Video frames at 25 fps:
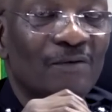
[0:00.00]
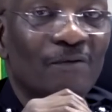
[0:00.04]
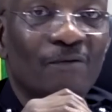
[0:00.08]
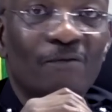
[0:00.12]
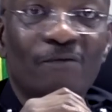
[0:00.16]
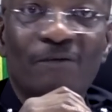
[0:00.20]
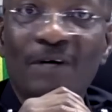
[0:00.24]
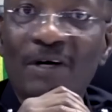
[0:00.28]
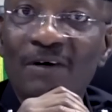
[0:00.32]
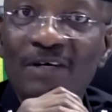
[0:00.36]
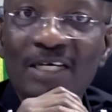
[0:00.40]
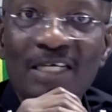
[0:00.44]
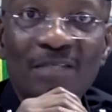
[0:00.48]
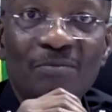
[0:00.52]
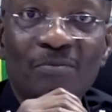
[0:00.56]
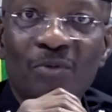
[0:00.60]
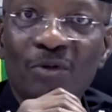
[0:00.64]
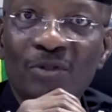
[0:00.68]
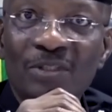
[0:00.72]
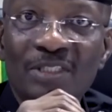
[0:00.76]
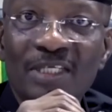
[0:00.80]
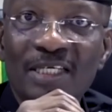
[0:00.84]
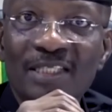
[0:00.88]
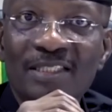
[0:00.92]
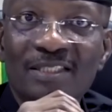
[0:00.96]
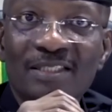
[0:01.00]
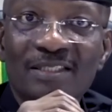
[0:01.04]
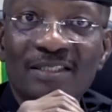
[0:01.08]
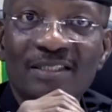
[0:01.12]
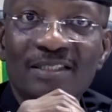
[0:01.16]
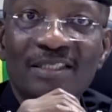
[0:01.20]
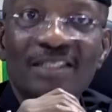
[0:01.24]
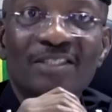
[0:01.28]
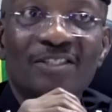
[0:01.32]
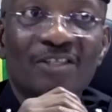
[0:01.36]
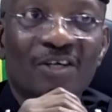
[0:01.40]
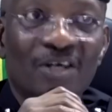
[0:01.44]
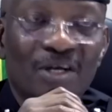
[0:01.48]
Violent protest
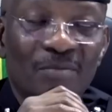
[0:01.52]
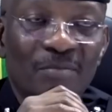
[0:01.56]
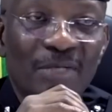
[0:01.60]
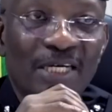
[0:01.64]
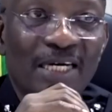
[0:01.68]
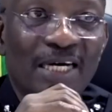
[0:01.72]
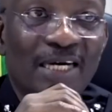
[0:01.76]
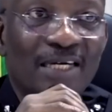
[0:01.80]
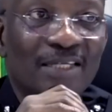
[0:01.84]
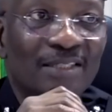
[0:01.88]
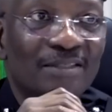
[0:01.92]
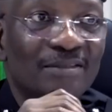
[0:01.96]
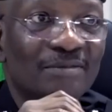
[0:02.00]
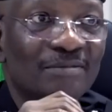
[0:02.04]
is criminal,